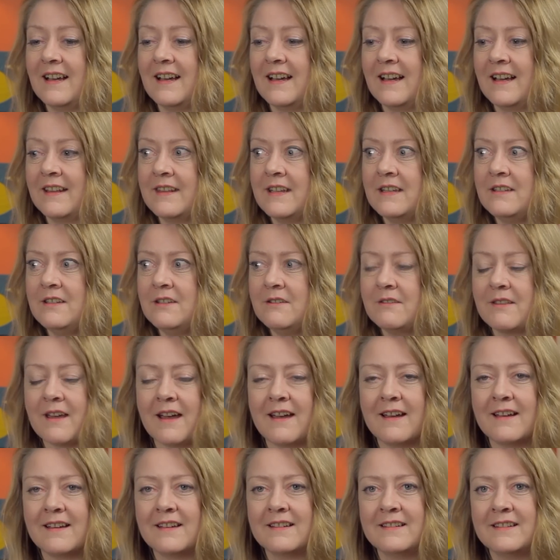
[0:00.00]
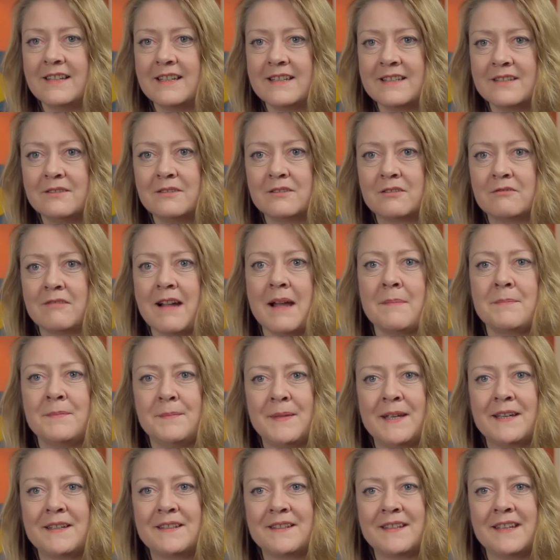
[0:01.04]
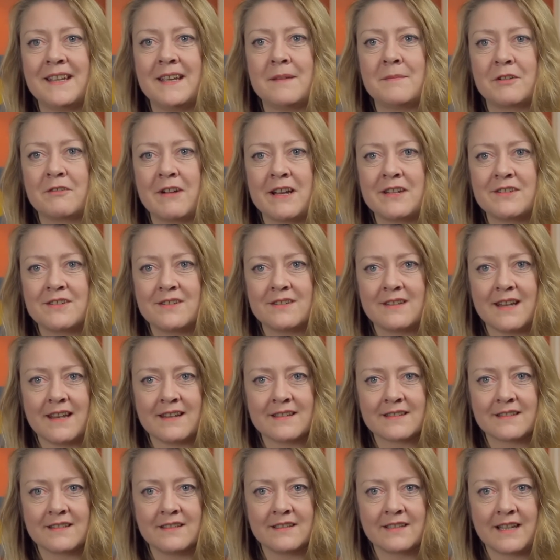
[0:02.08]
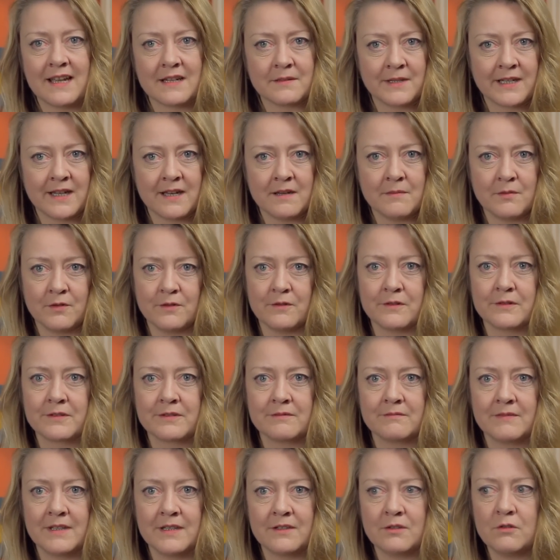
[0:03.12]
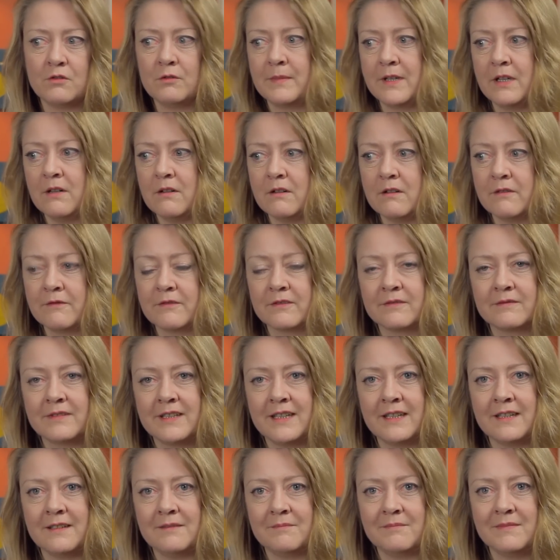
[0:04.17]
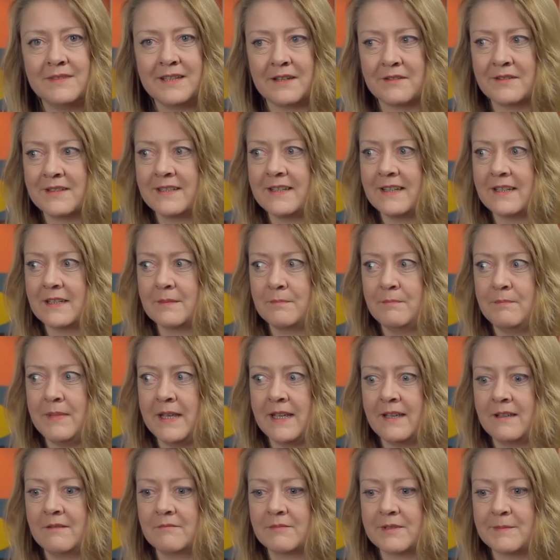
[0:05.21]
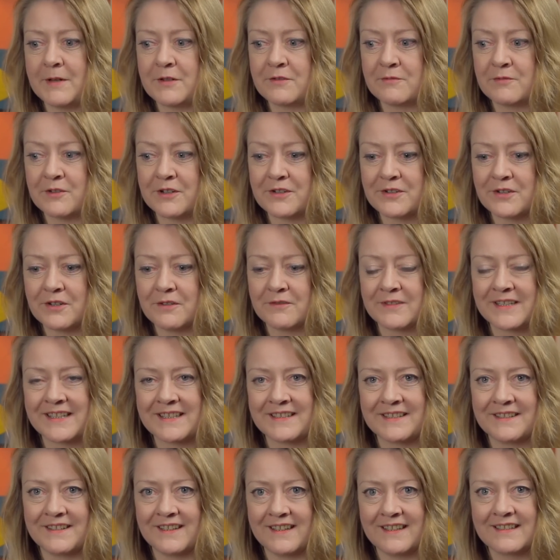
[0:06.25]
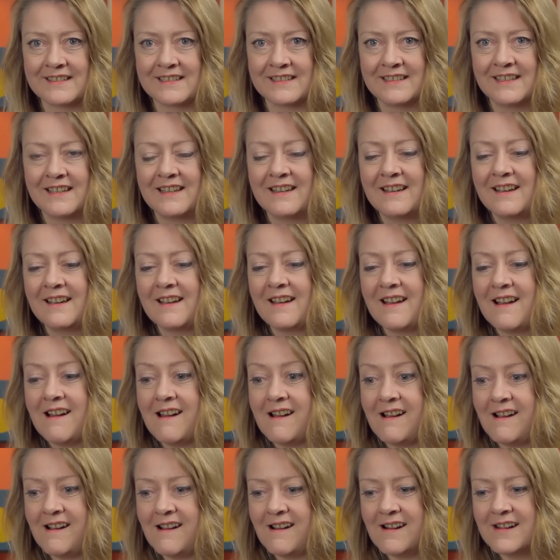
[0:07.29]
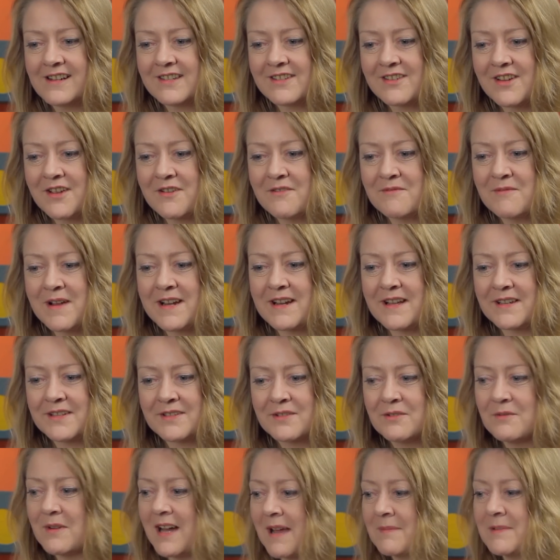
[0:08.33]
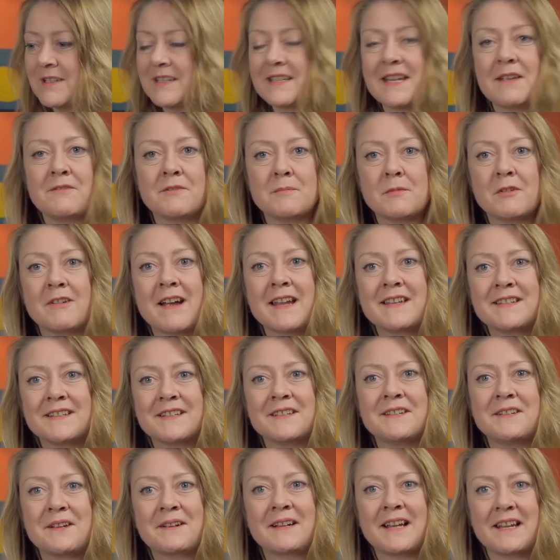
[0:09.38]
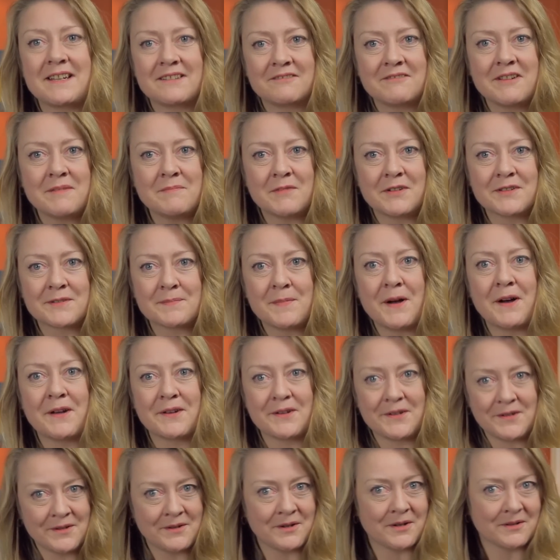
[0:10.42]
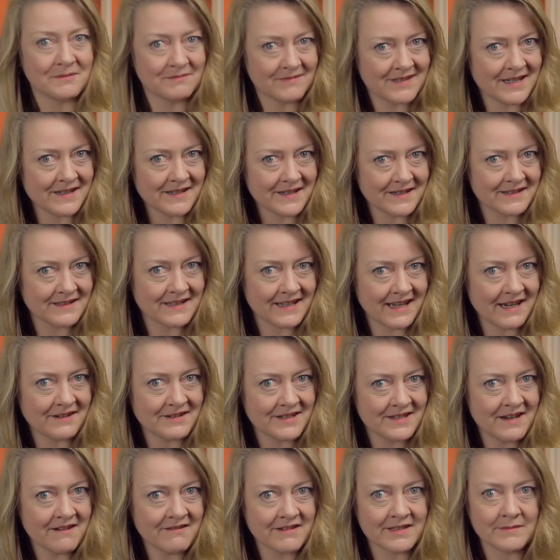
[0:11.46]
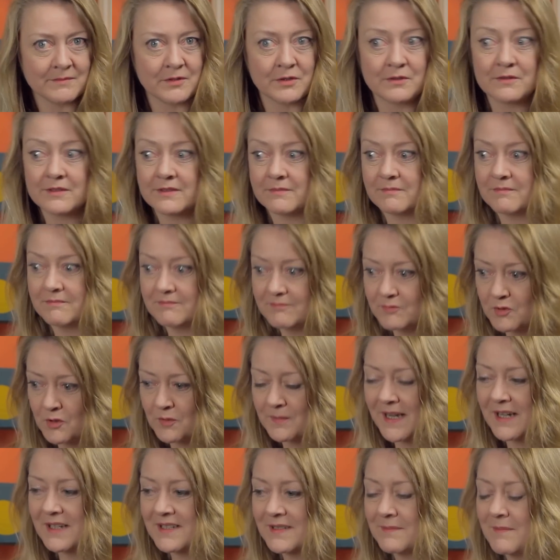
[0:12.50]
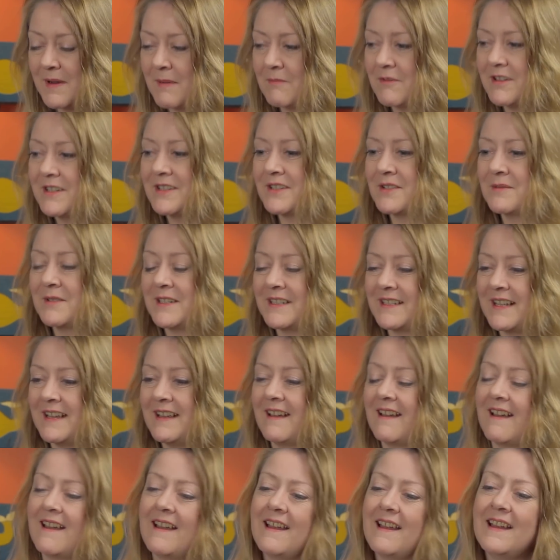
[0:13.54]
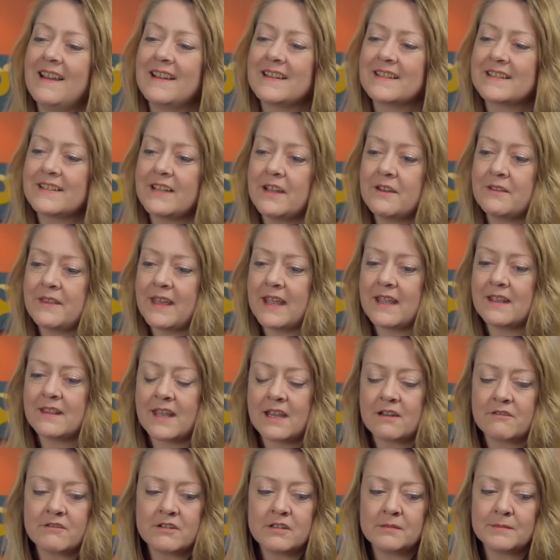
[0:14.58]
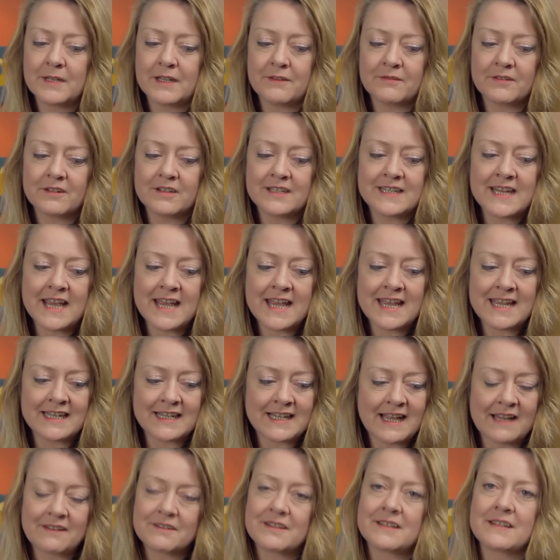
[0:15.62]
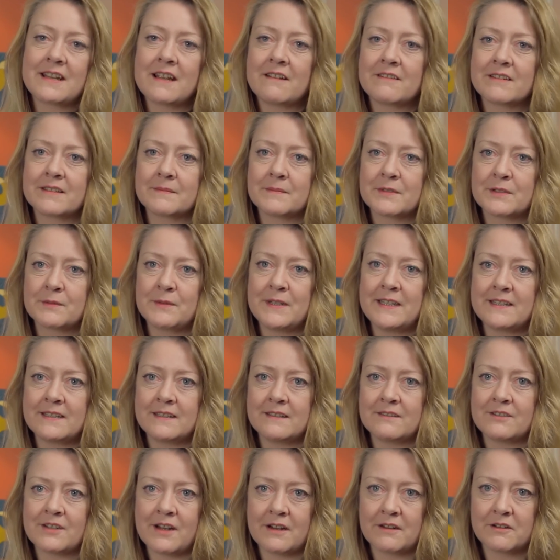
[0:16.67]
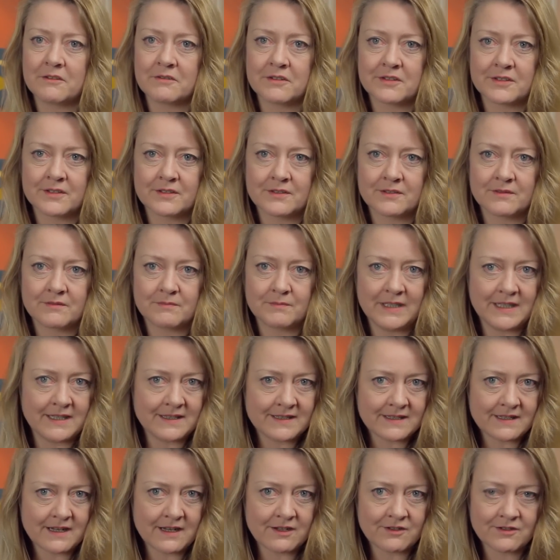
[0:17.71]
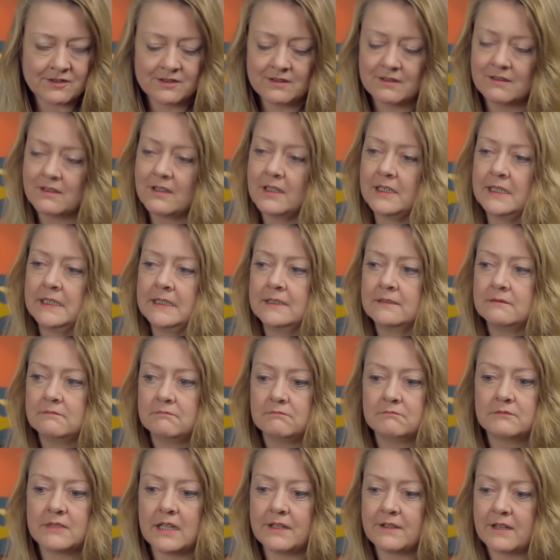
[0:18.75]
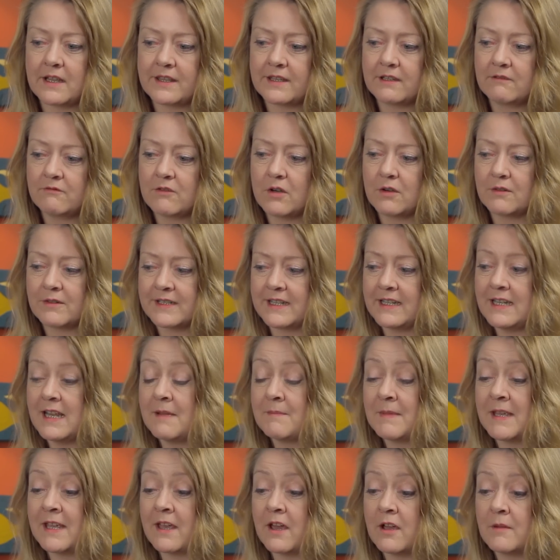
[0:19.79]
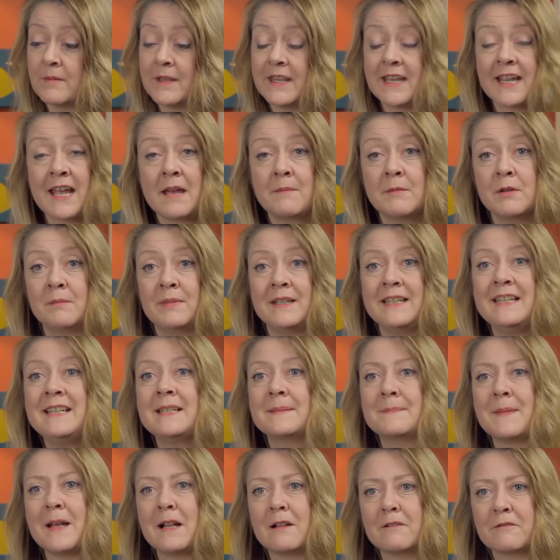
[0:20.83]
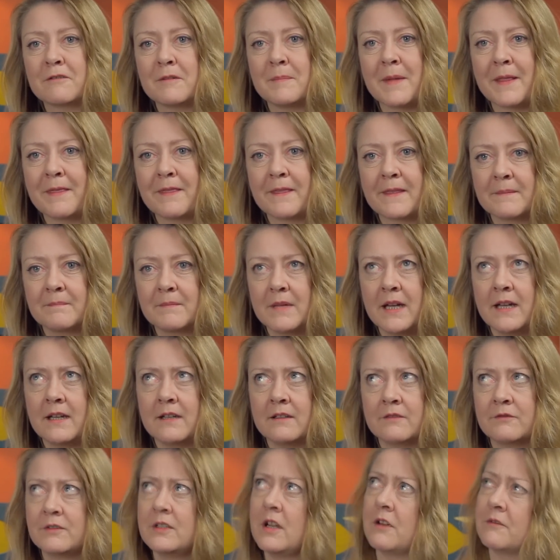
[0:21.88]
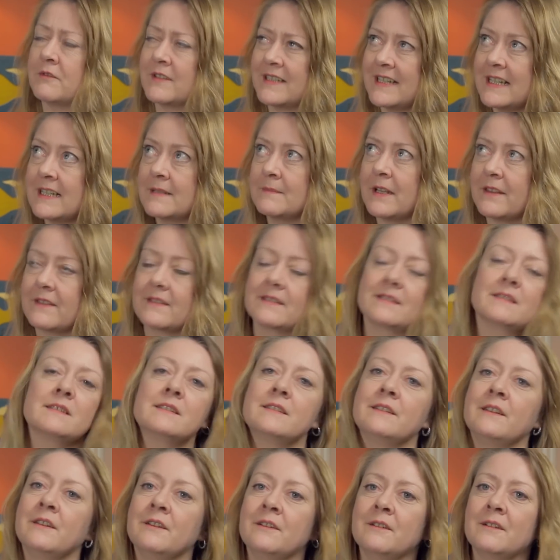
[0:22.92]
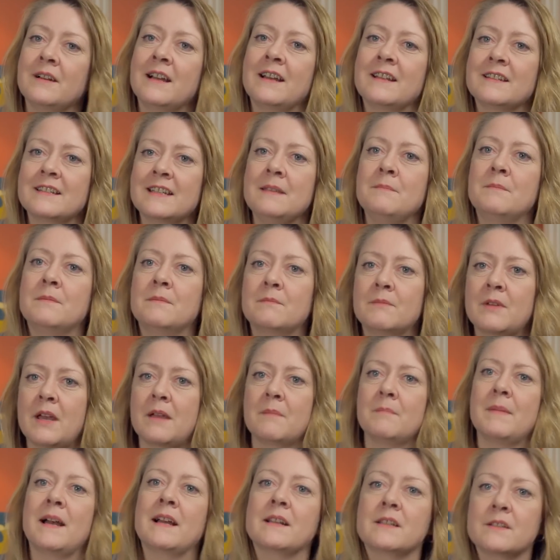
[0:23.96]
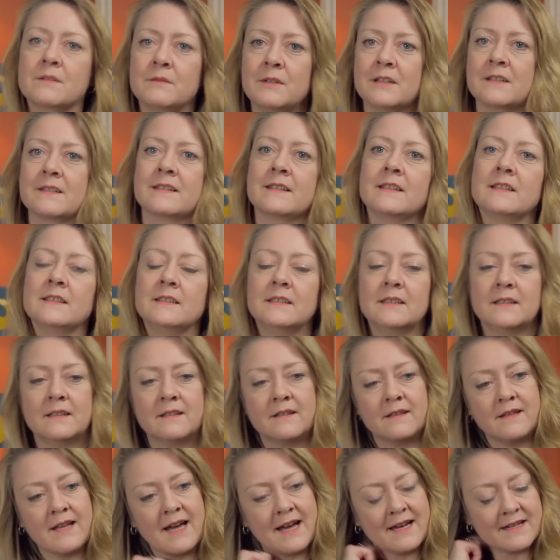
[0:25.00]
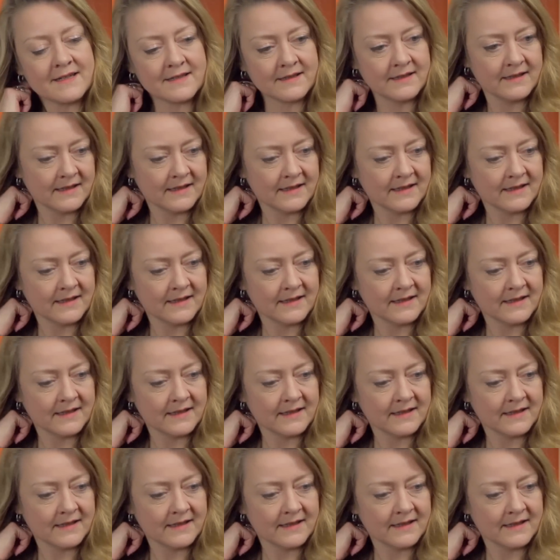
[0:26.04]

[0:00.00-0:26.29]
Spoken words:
And they knew that, and they still grabbed me at the immigration desk at Gatwick Airport and hauled me off, you know, 6 big special branch officers and things. So when I saw what happened to David Miranda, you know, Glenn Greenwald's partner, who got done under the counter-terrorism laws, brought back some memories, shall we say. So they grilled me for a day in a counter-terrorism suite in Charing Cross police station. Done nothing wrong, so they let me go, but they kept me on police bail for a month, for 6 months, so I had to keep going back to answer that.